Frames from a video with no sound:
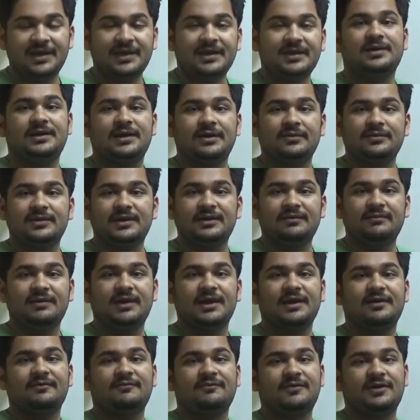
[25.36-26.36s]
Now that we
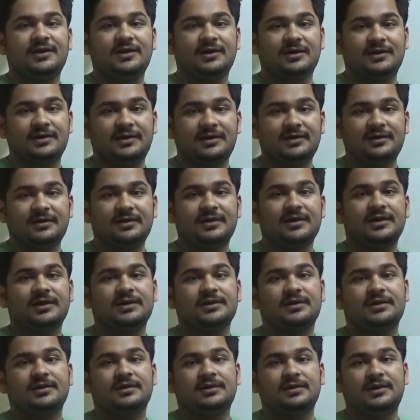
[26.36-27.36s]
have learned
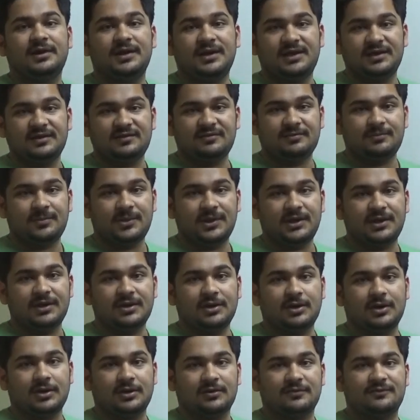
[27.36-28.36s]
the DFT
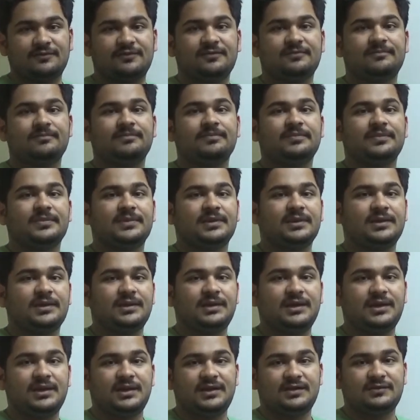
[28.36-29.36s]
of
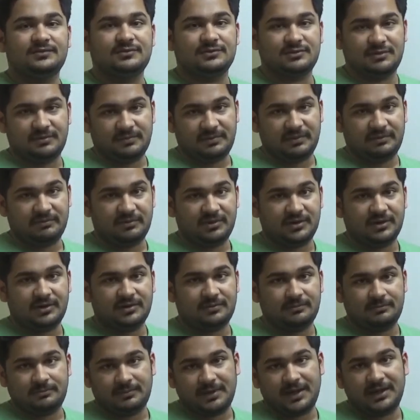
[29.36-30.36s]
e raised to the
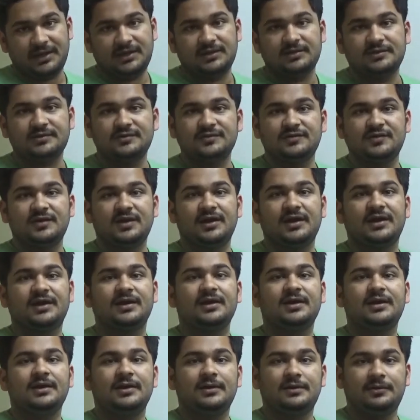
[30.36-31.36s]
power minus j
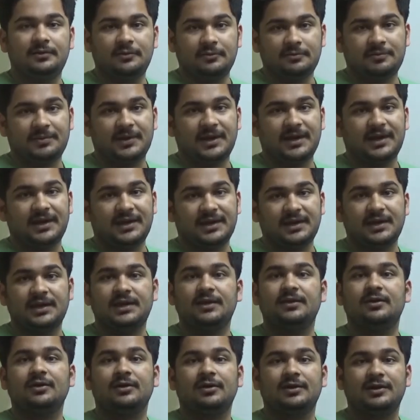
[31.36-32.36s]
2 pi k
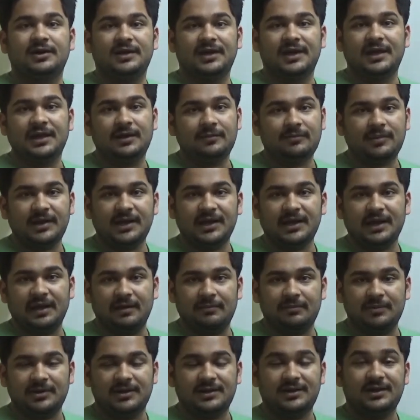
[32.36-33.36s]
naught n by
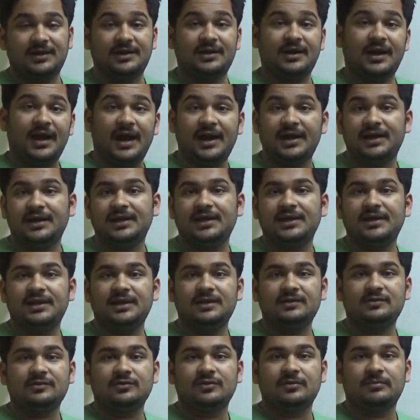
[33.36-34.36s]
capital N and e
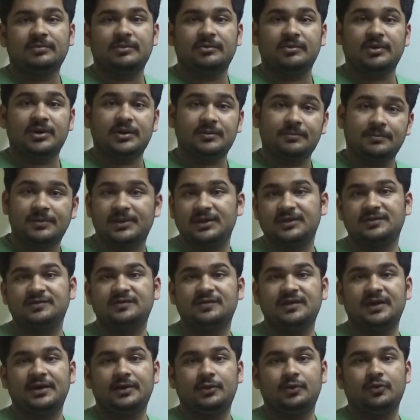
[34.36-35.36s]
raised to the power plus
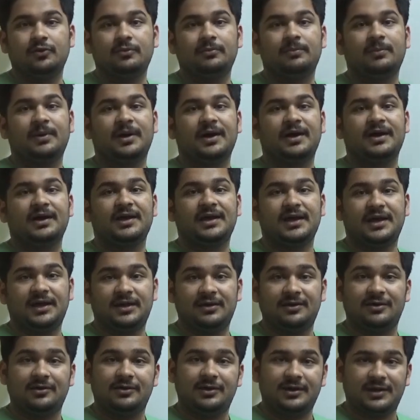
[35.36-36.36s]
j 2 pi k
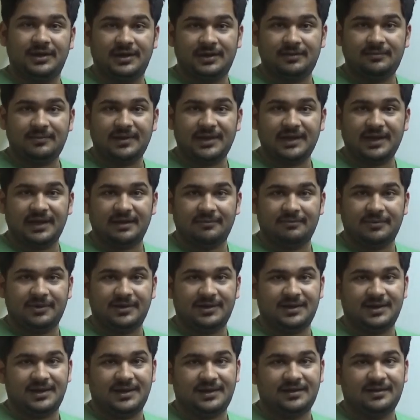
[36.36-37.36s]
naught n by
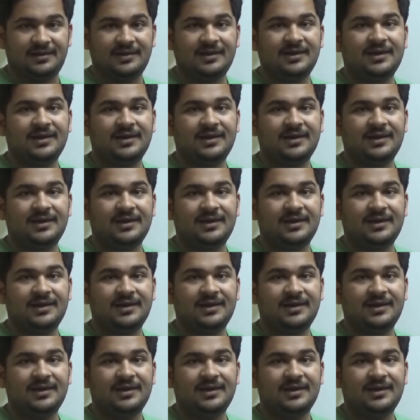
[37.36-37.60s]
capital N,